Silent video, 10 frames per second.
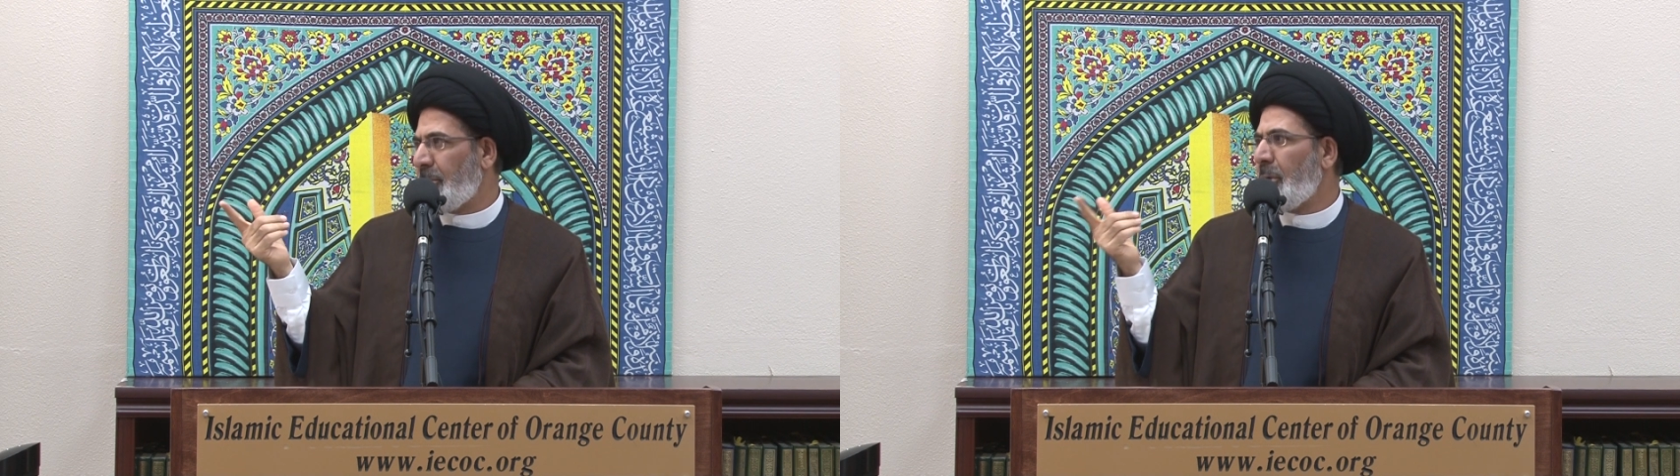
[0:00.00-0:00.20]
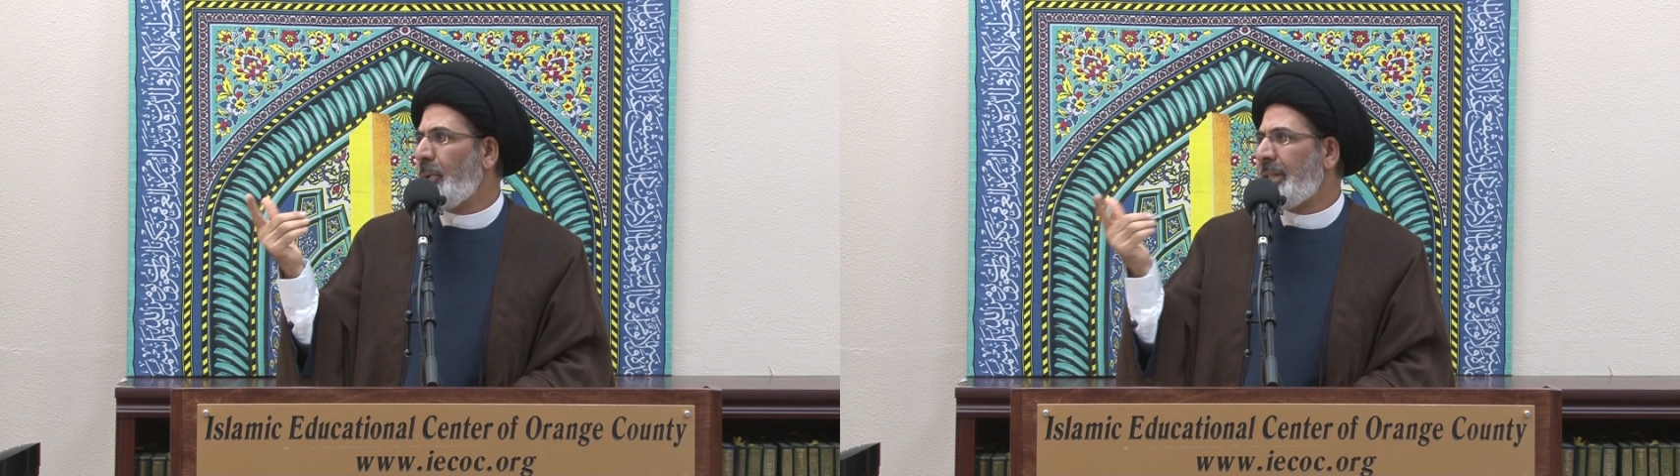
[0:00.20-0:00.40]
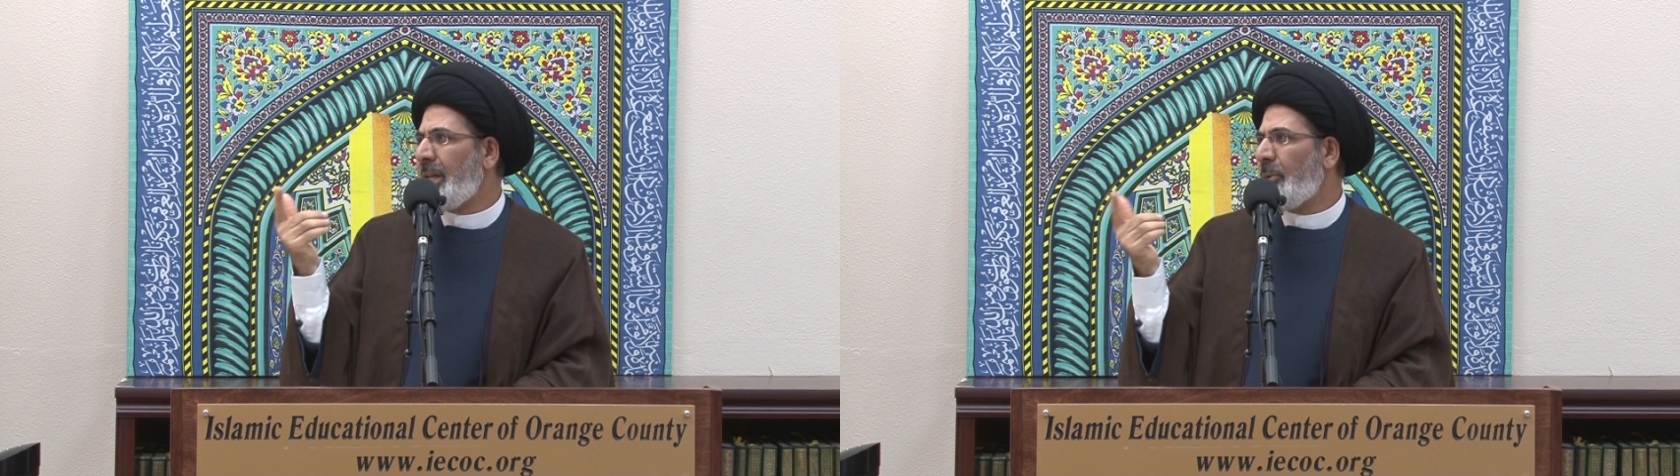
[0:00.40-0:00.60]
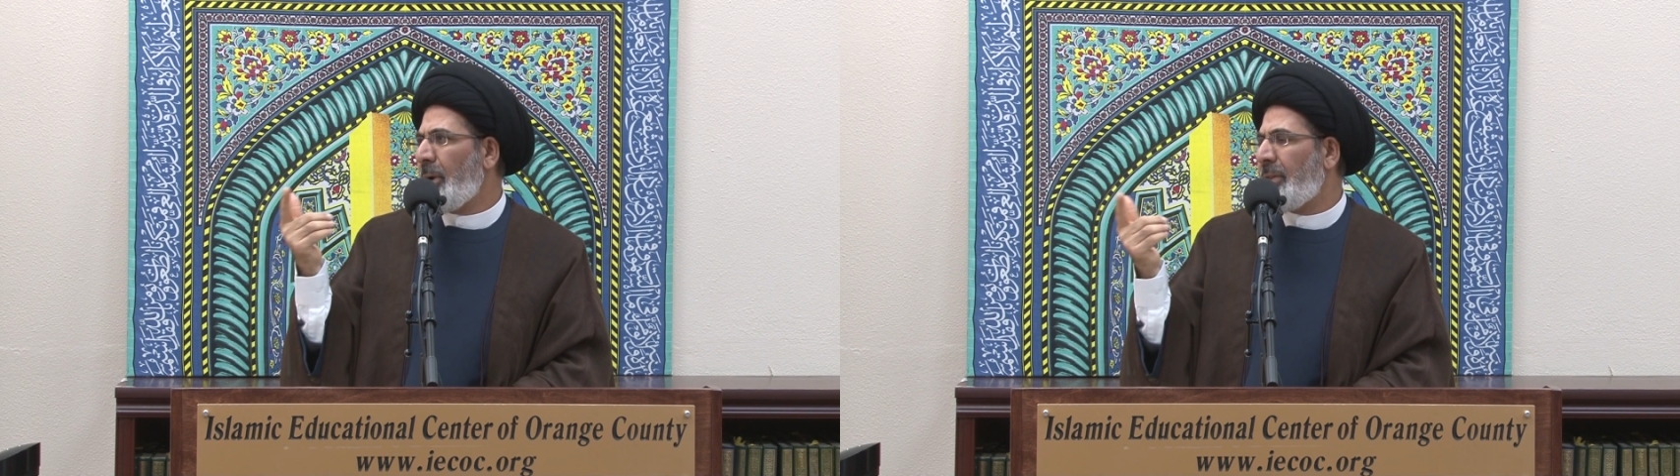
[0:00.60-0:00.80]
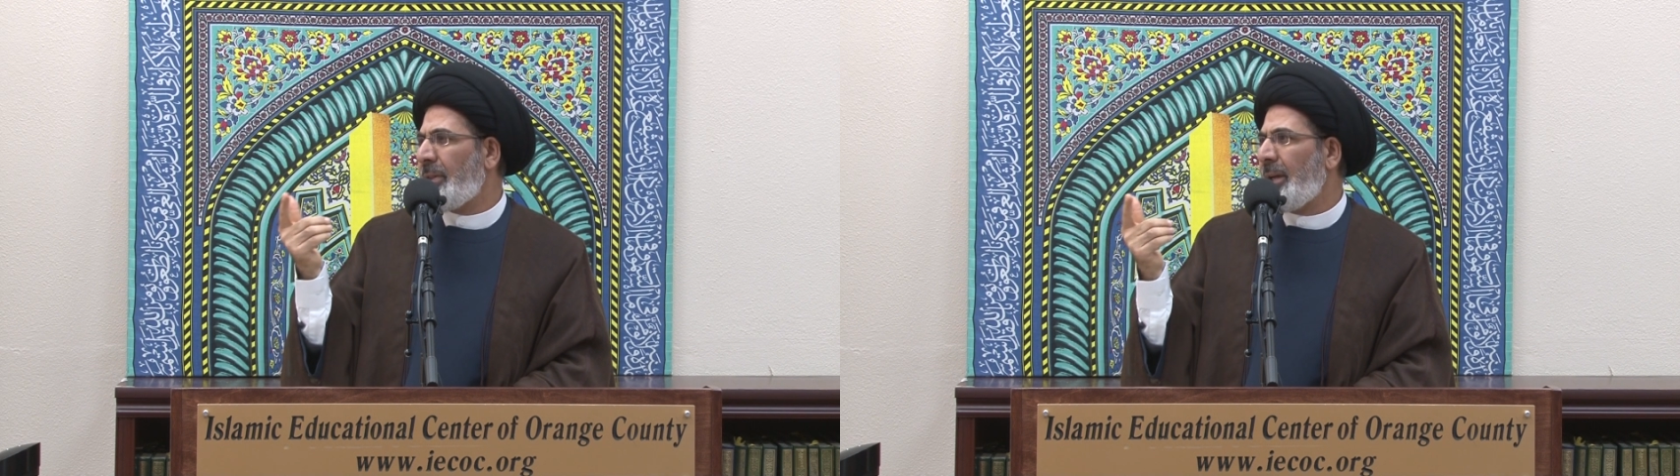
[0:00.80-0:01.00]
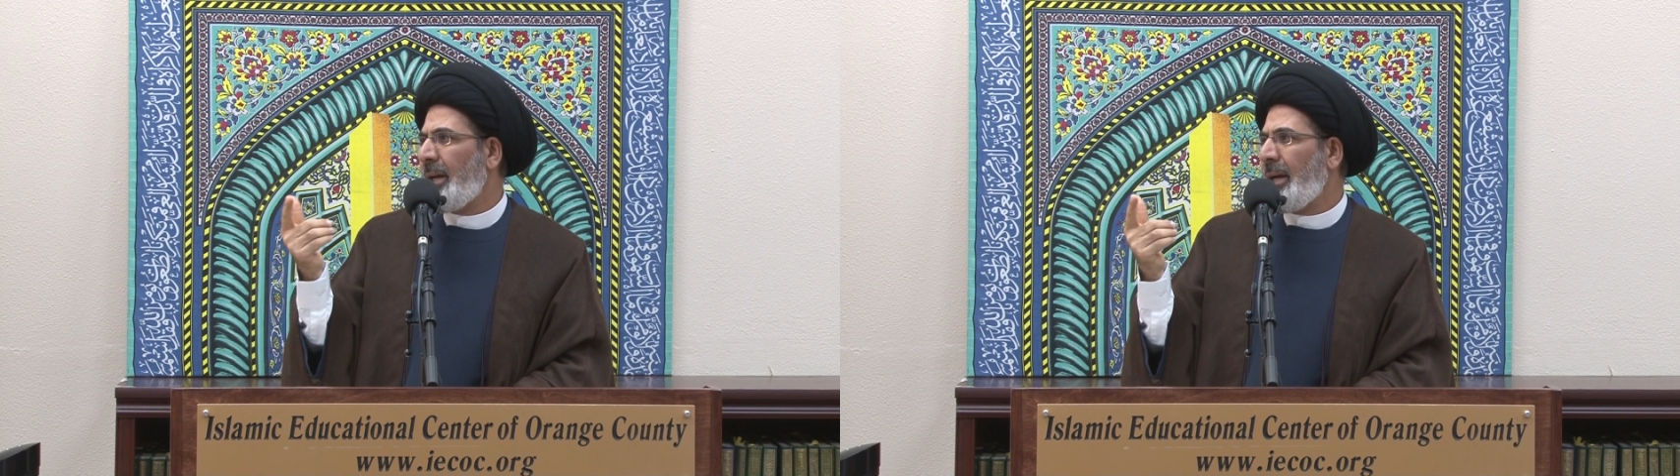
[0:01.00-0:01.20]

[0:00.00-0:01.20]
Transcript: Do we deal with